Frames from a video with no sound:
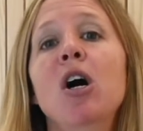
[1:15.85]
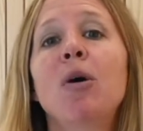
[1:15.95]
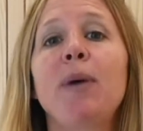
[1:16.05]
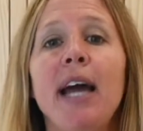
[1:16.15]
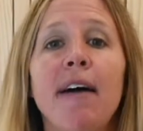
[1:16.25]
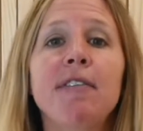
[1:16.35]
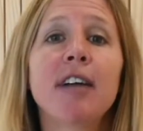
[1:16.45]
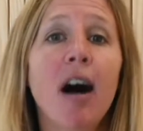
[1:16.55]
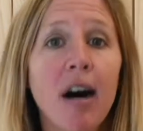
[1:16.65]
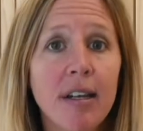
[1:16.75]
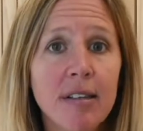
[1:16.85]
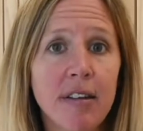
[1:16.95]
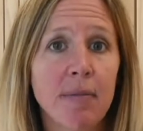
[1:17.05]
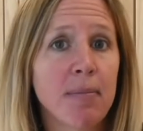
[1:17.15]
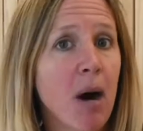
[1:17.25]
We have tons
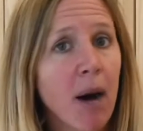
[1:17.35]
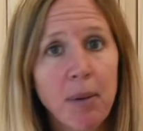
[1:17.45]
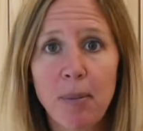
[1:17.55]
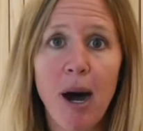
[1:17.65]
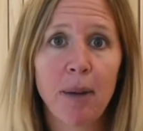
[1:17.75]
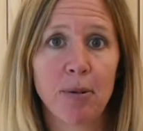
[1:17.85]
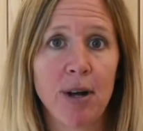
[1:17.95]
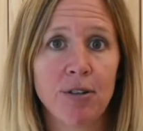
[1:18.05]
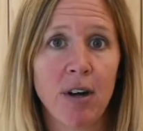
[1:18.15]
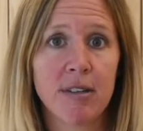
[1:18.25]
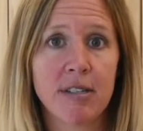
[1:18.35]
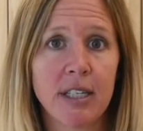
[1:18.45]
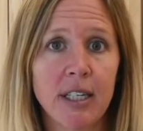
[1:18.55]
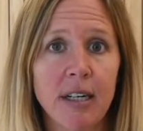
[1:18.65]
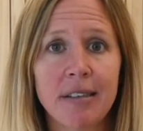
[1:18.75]
of mom and pop restaurants
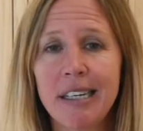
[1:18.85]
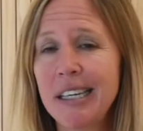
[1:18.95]
here,